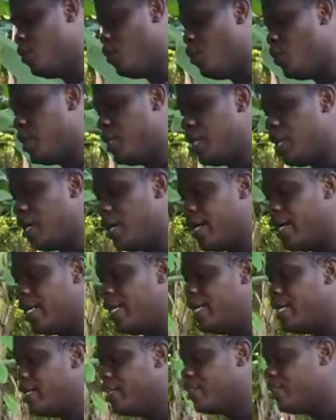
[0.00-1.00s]
We are
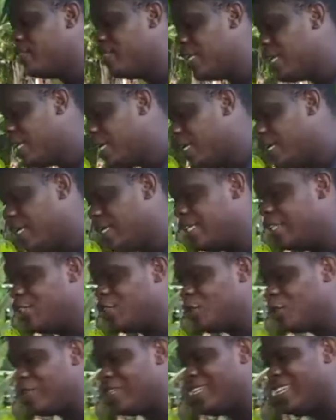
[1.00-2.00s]
here today
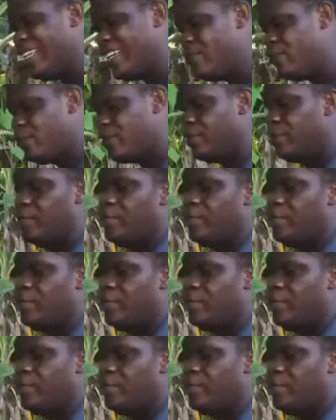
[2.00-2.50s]
to give